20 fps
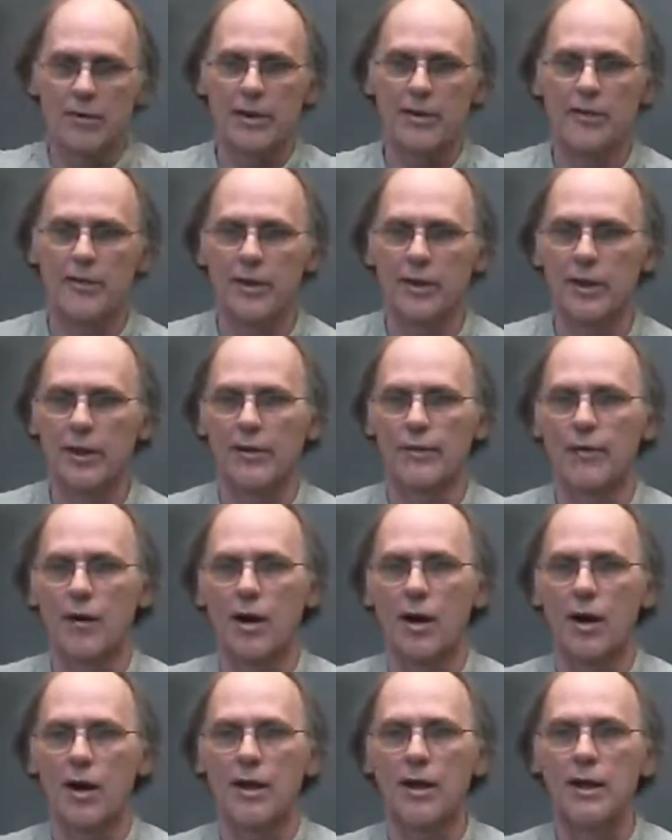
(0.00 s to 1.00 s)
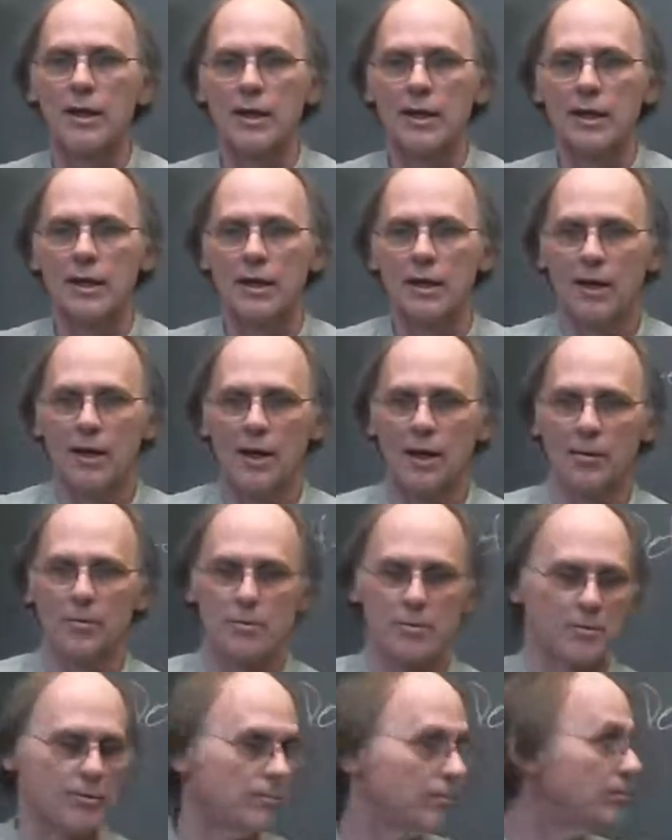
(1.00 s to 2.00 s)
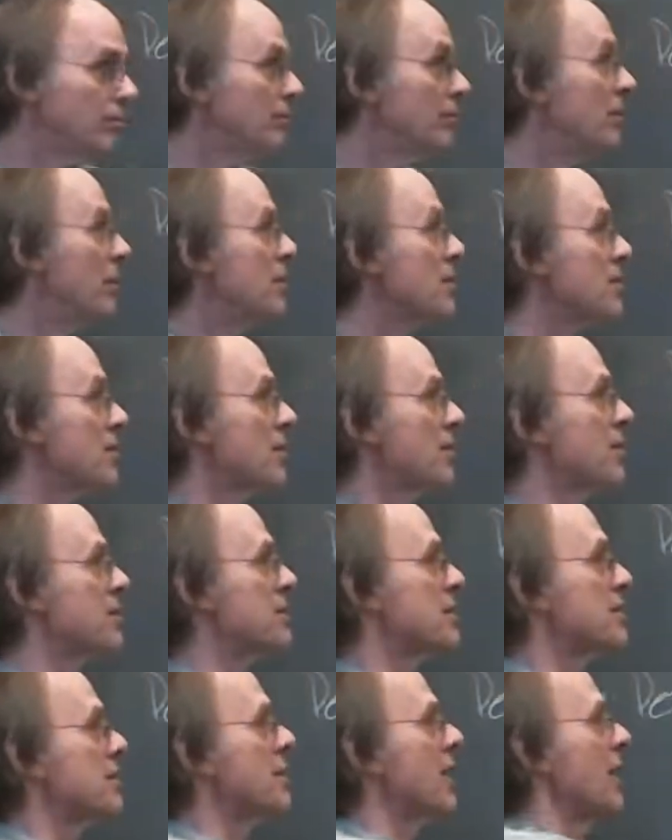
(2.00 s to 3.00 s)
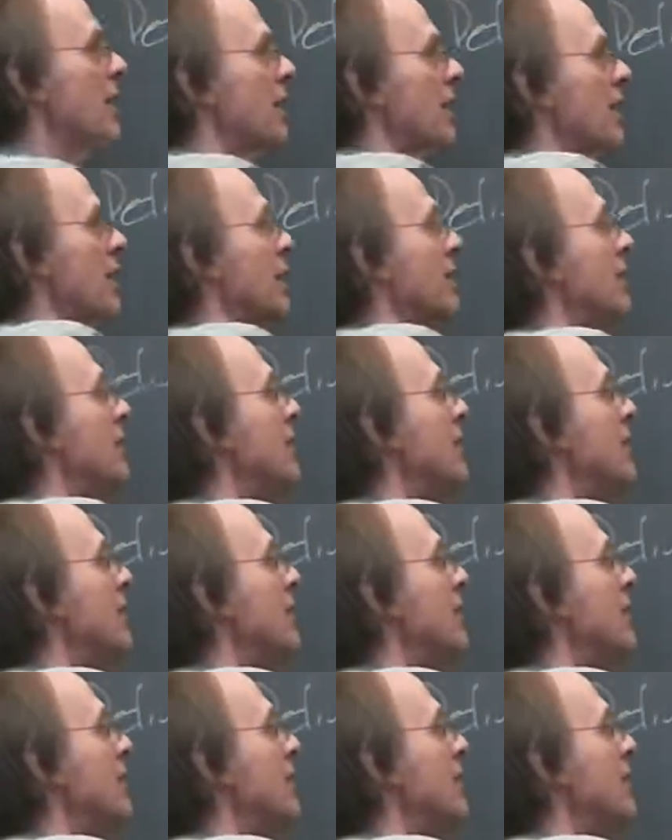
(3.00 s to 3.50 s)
infinitely far. So this is not a